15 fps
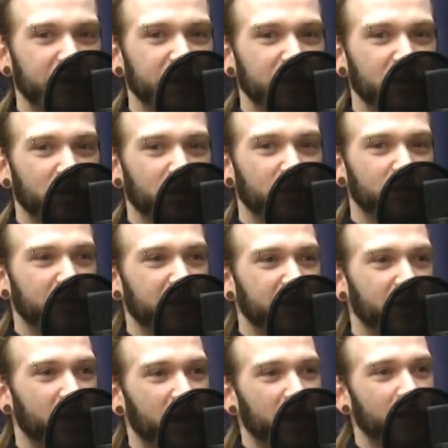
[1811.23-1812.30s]
In Europe, they're
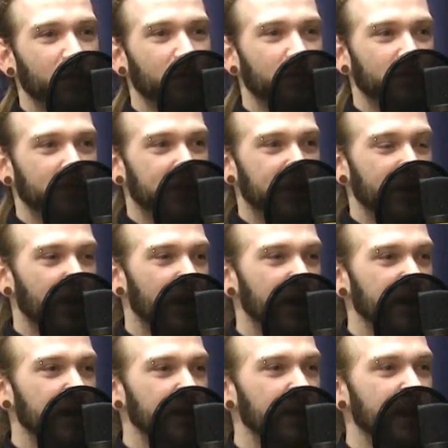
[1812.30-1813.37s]
not
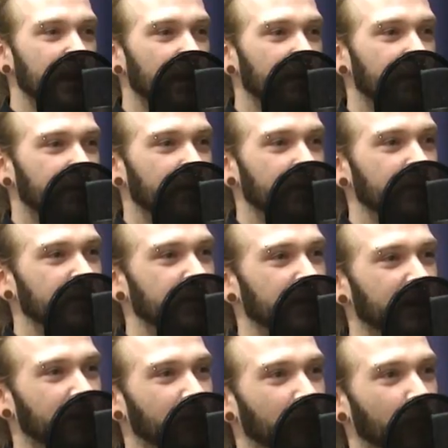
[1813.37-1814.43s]
in there for
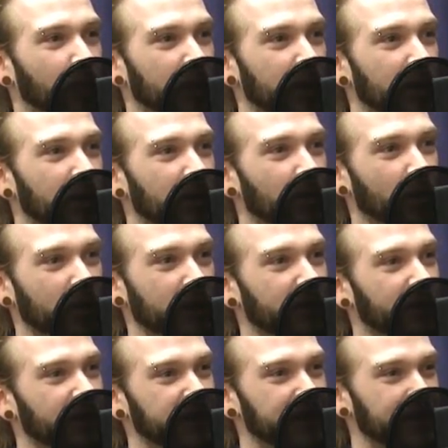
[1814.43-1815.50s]
like working
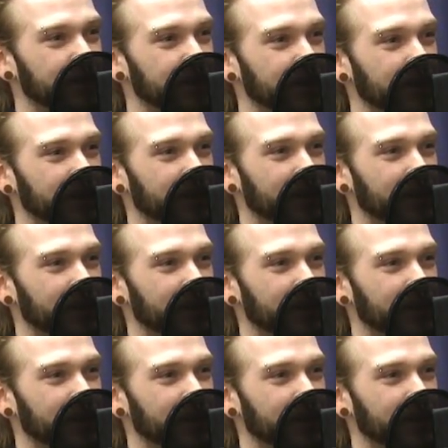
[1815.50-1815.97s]
for tips.